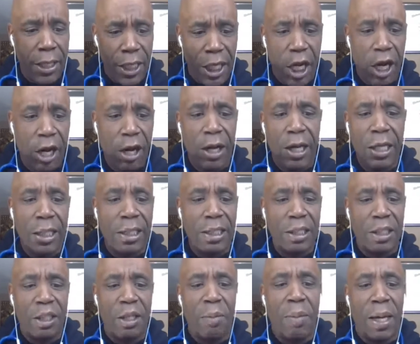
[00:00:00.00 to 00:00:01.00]
Carry a
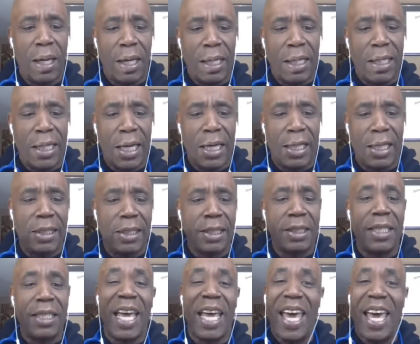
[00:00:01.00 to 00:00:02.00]
list of
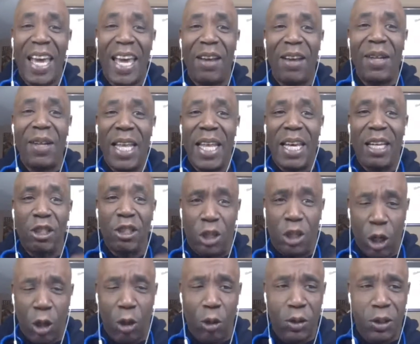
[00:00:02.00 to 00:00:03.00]
medications and their
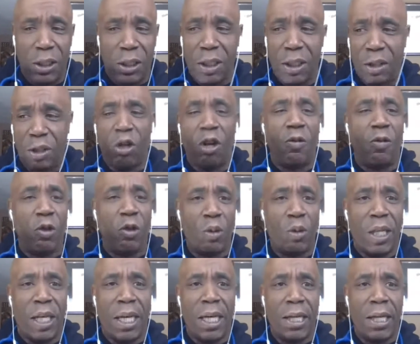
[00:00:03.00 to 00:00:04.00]
doses. So if
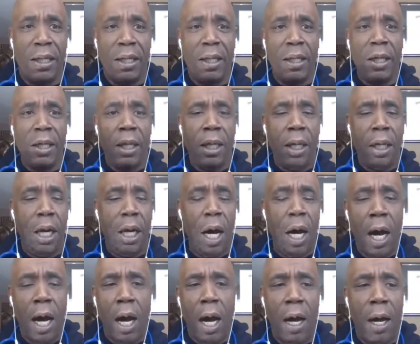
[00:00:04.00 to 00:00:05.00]
you get
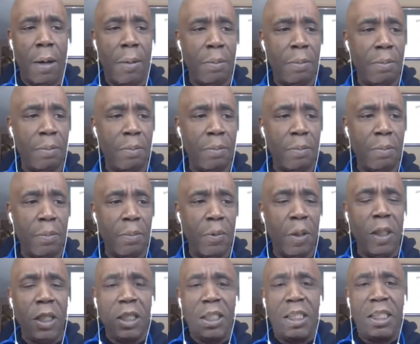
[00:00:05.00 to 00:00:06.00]

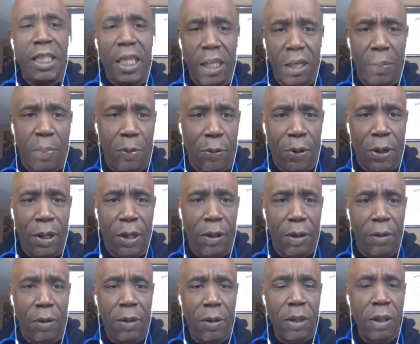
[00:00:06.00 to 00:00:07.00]

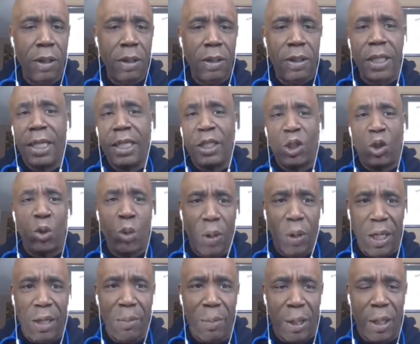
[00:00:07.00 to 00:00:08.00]
lisinopril, say
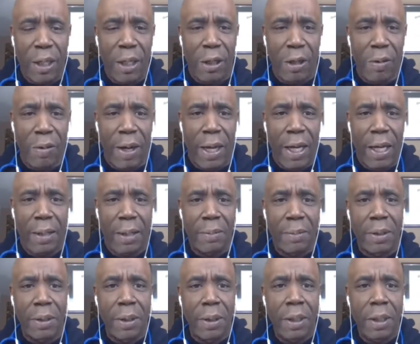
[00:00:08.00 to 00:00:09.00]
20
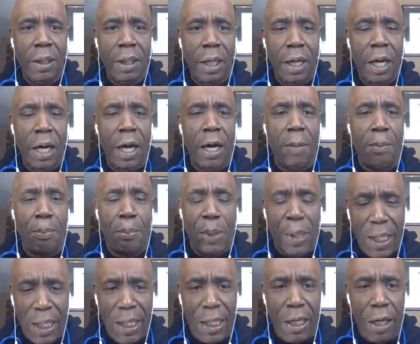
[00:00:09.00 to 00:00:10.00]
milligrams,
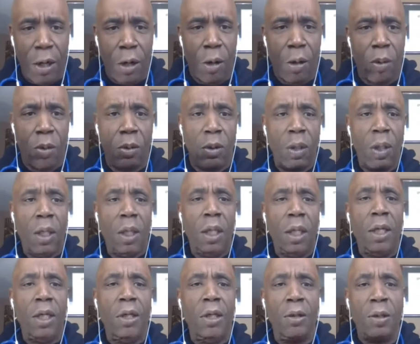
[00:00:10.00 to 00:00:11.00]
PO,
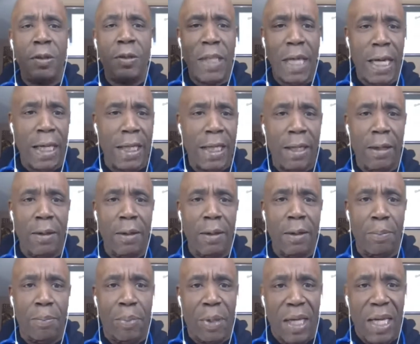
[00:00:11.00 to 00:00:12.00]
you take
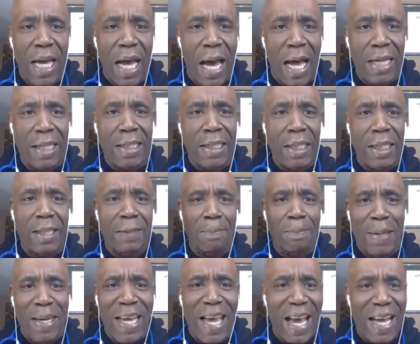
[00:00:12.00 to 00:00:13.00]
it
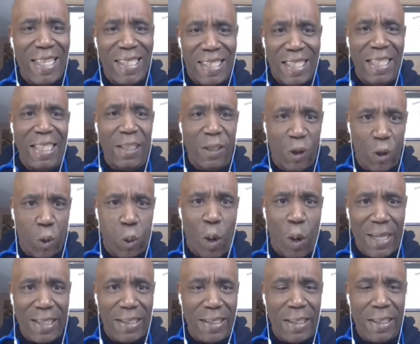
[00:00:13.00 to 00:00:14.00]
BID. BID is
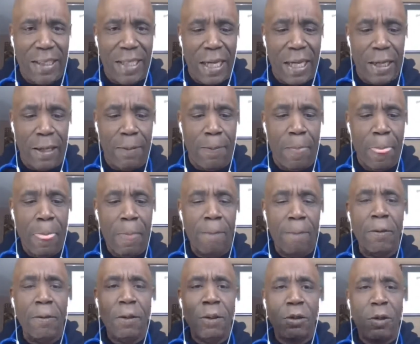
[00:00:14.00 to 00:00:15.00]
twice a day.
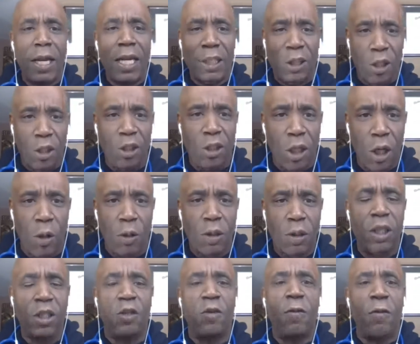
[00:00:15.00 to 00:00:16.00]
So that's your
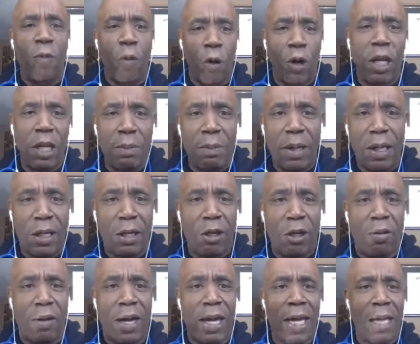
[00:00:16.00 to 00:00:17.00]
dosage, 40
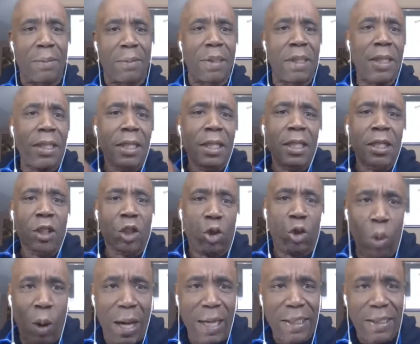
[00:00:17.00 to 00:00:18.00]
milligrams
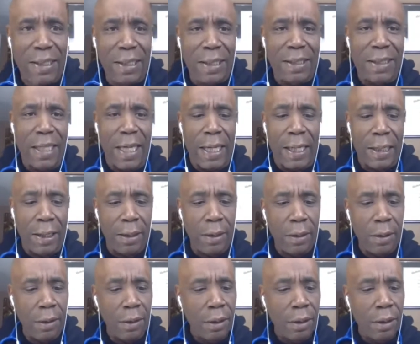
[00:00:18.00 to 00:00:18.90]
twice a day.